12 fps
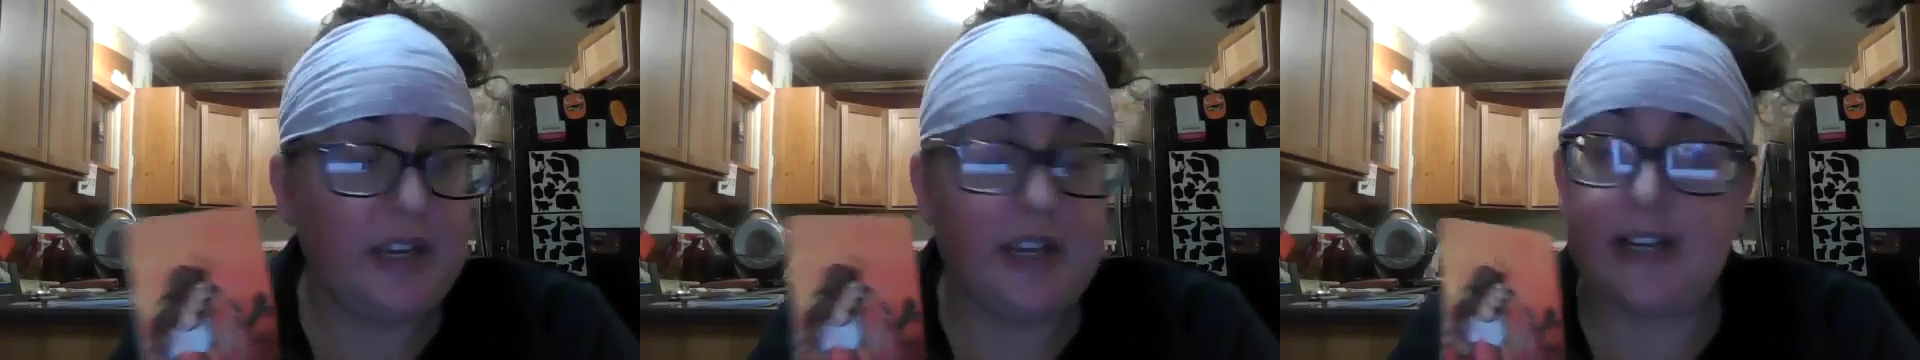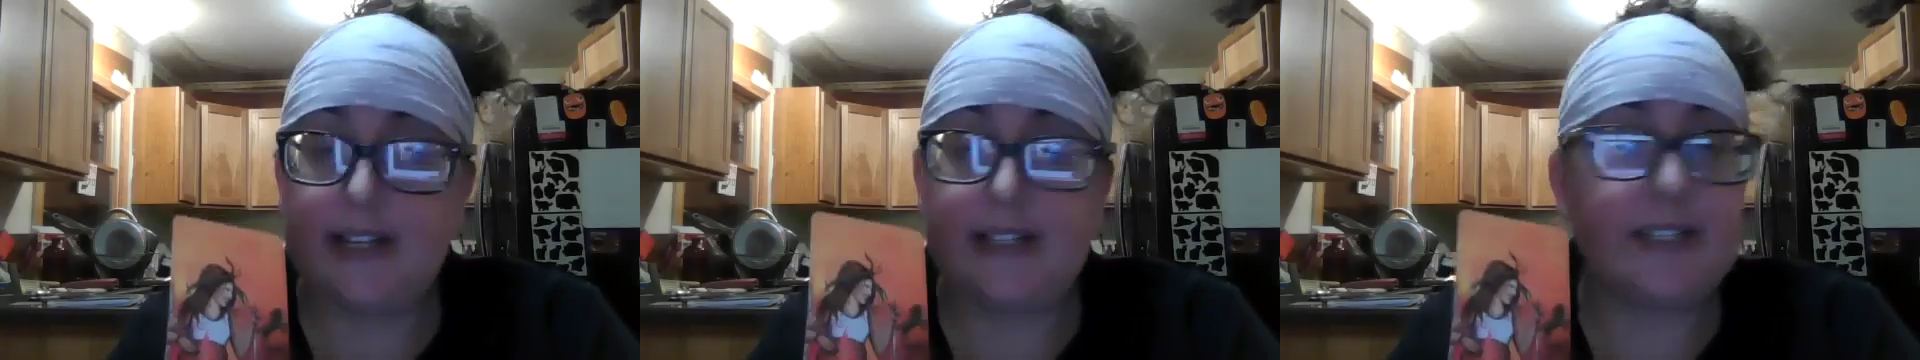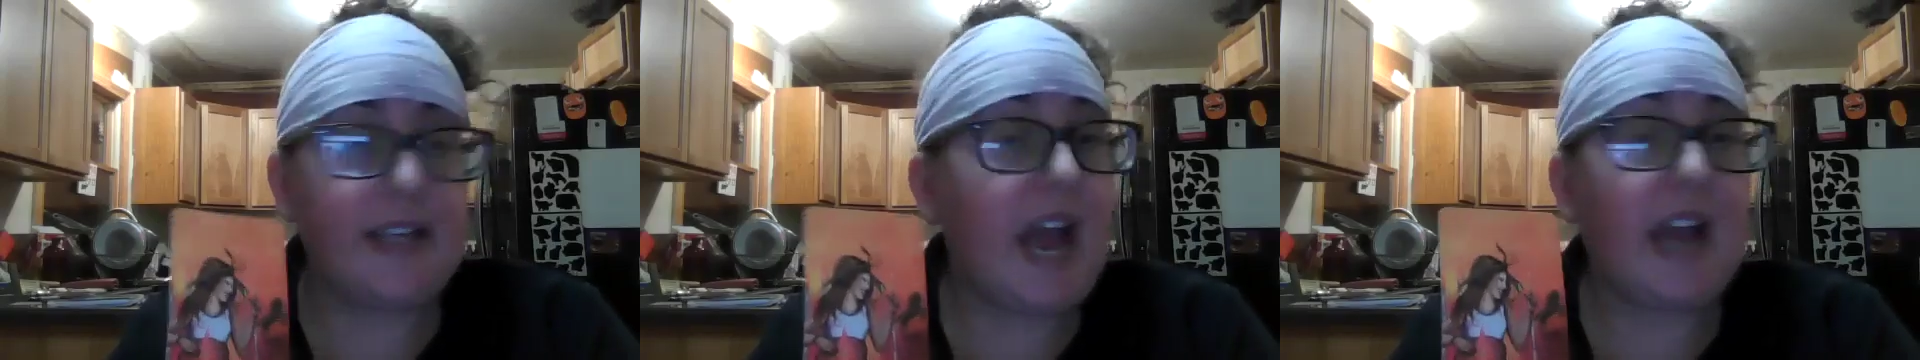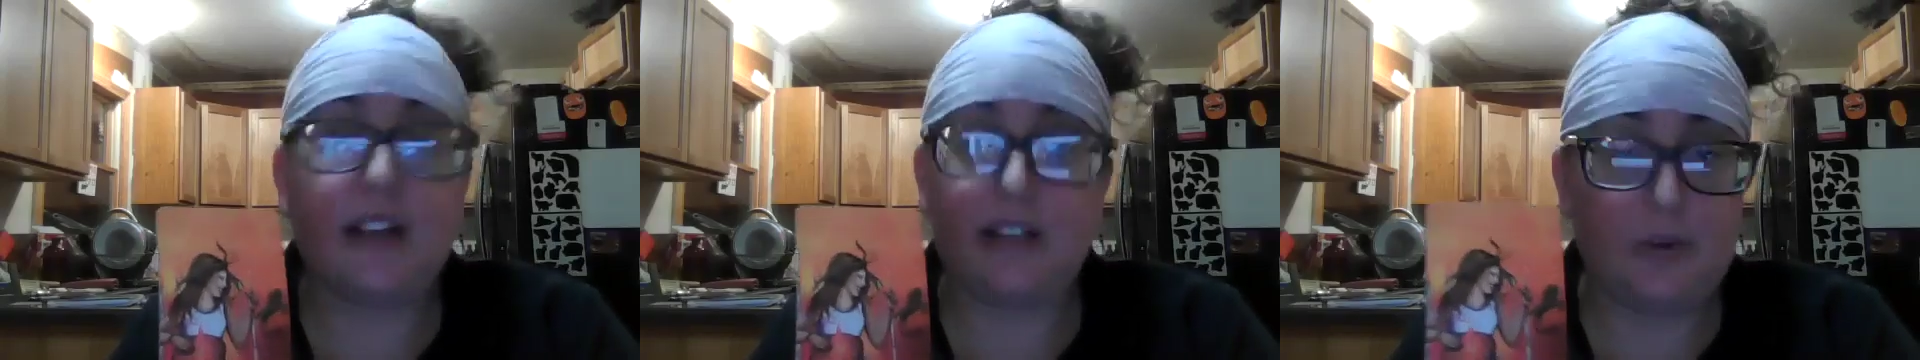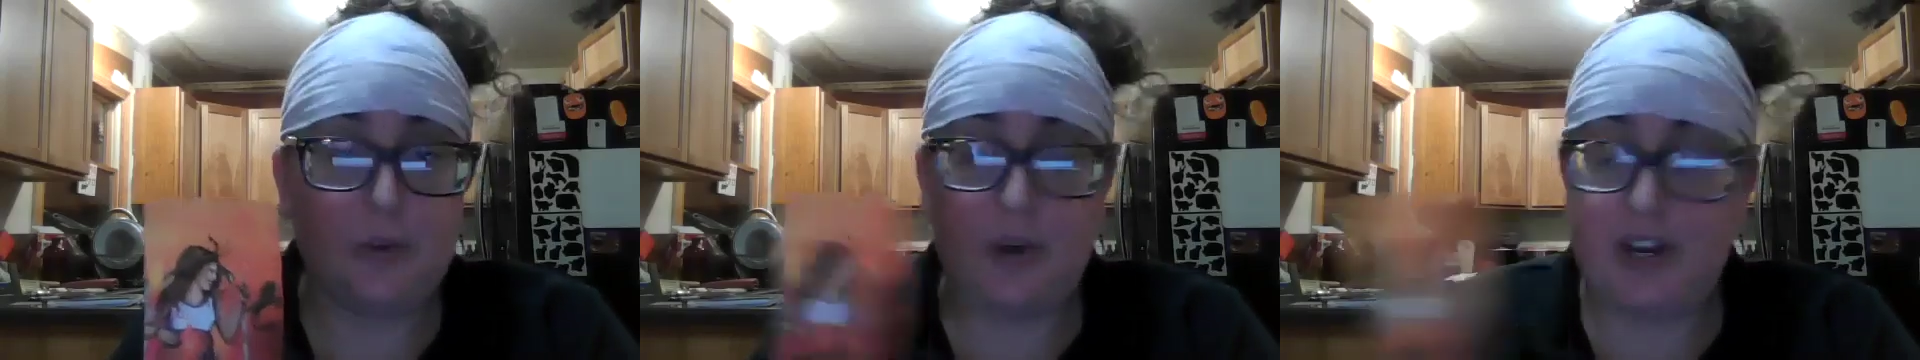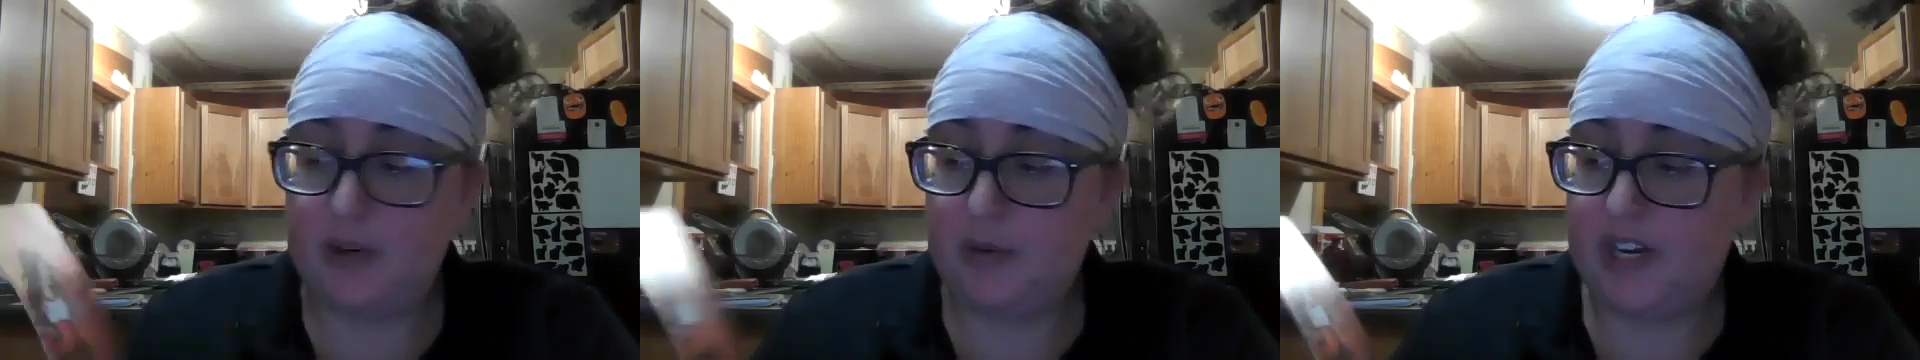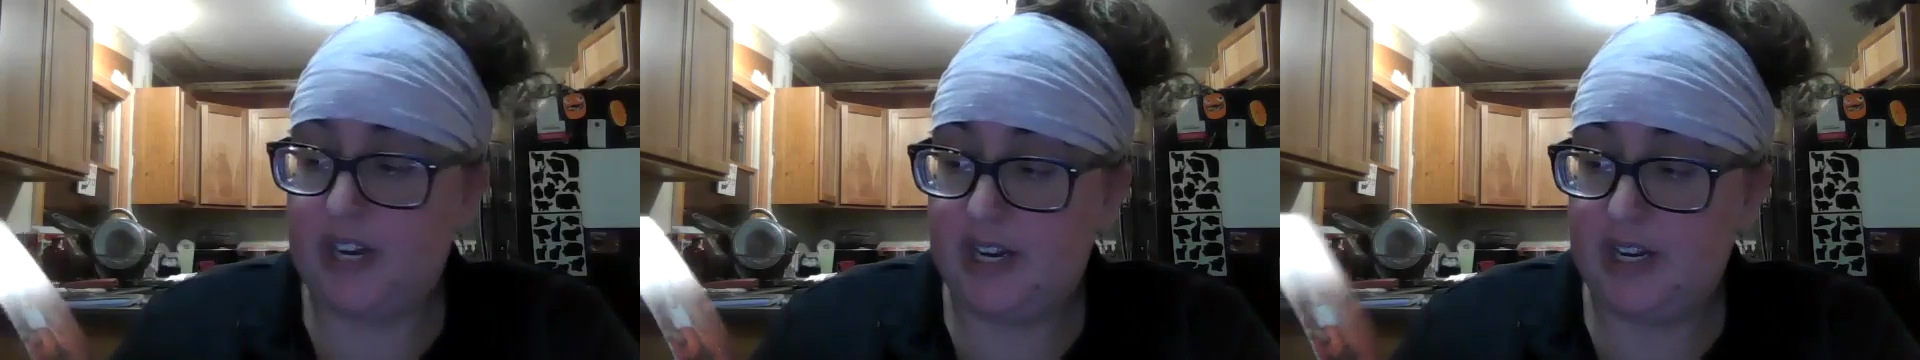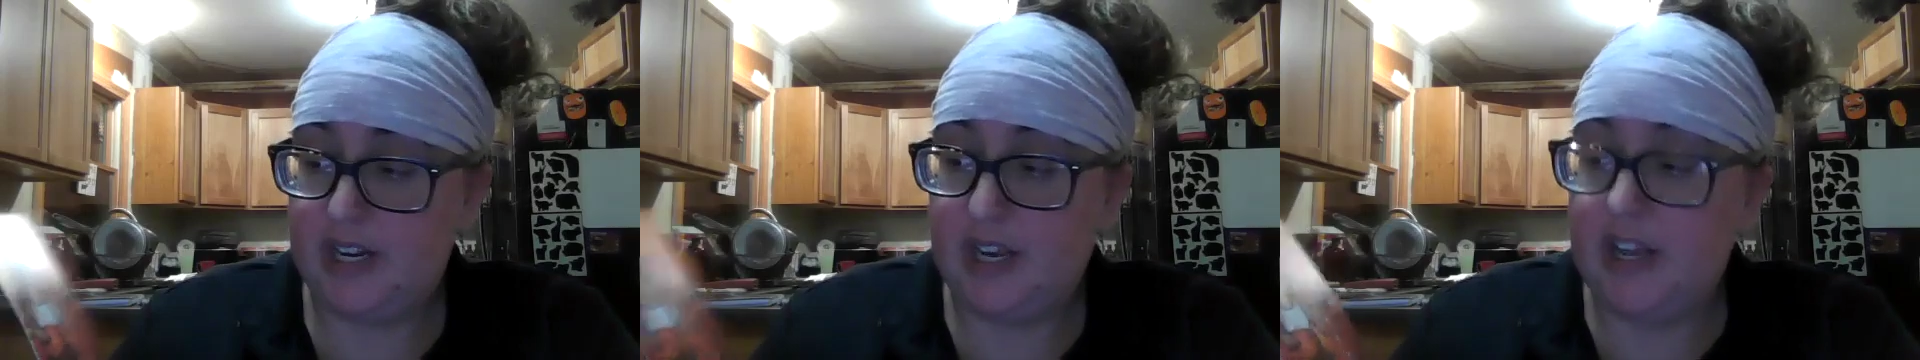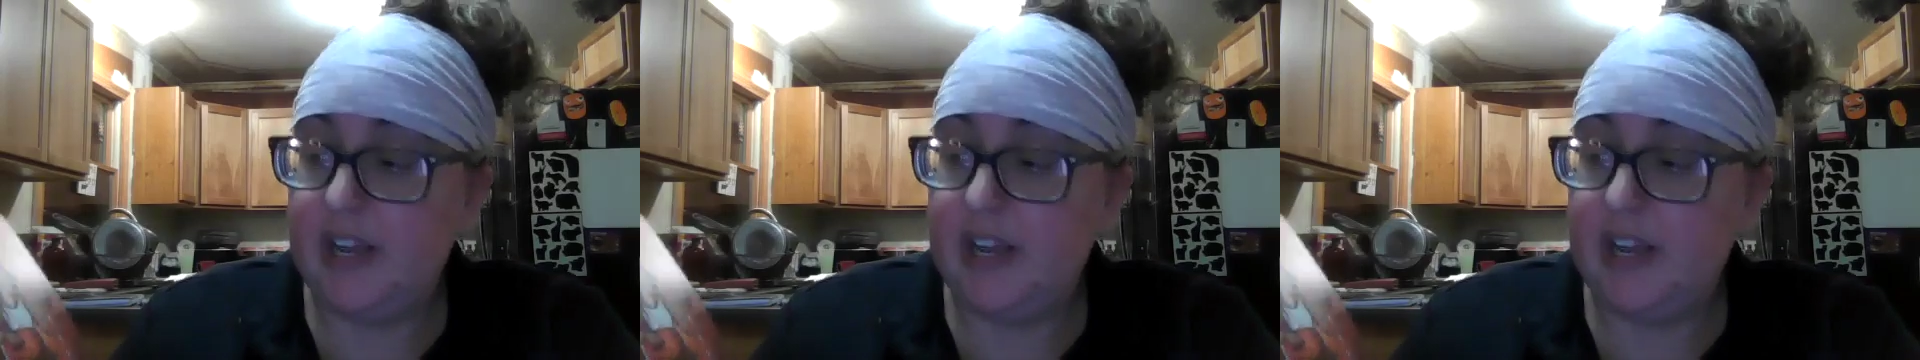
exactly what you need.